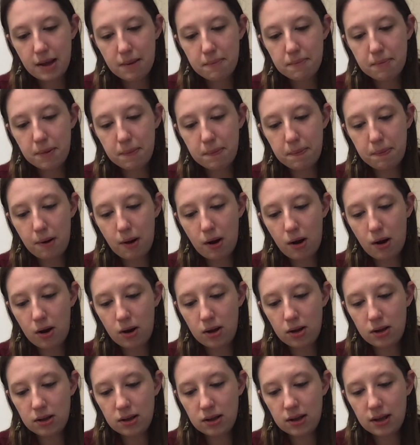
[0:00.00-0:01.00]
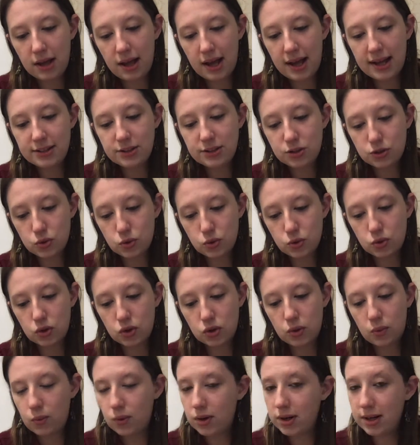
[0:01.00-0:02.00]
But Paul and
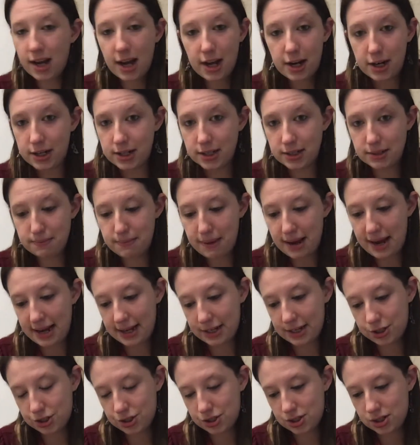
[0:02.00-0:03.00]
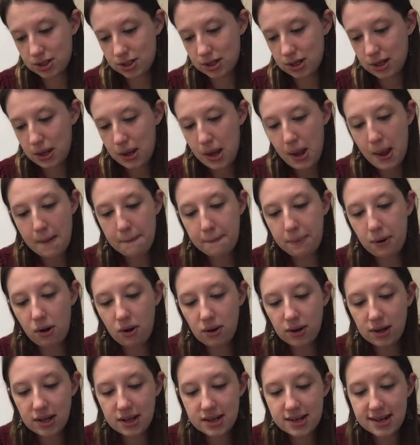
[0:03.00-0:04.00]
school were not a good match. Paul
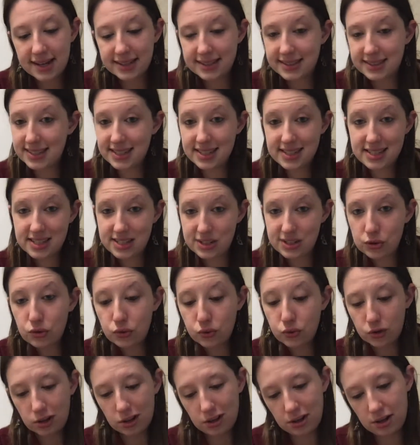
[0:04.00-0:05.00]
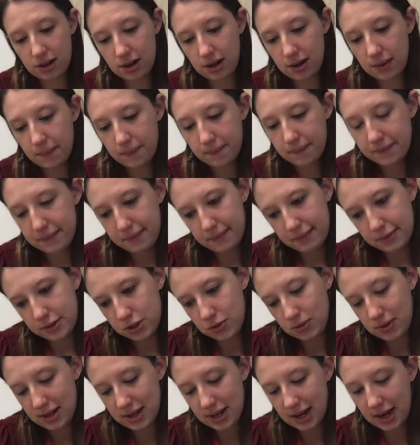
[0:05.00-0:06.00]
could not sit still for long,
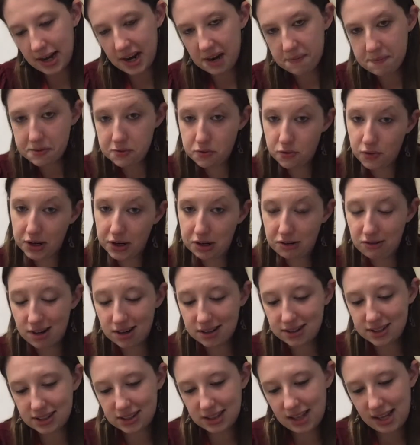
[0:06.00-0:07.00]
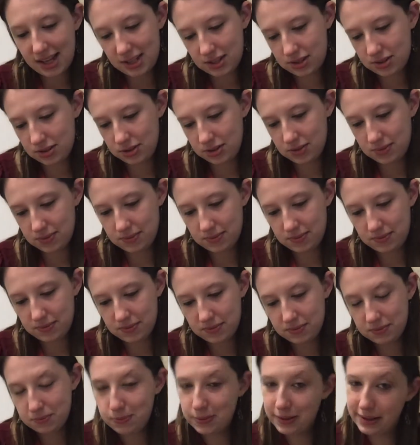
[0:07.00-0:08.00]
so he got up and ran around the classroom,
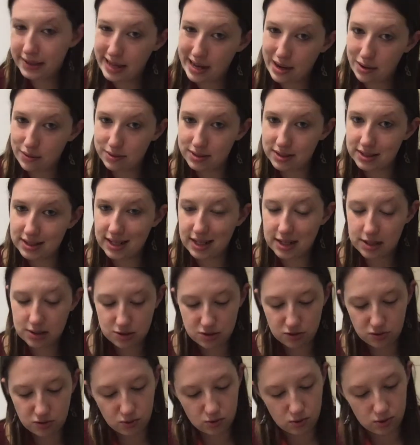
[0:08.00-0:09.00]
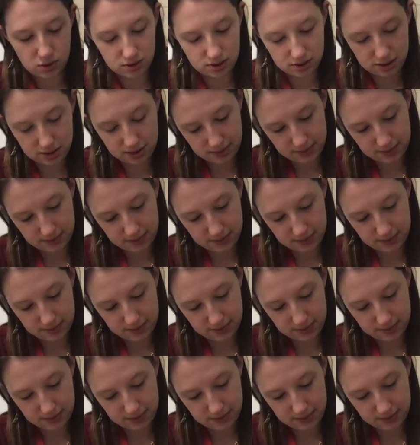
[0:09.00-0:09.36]
but that was against the rules.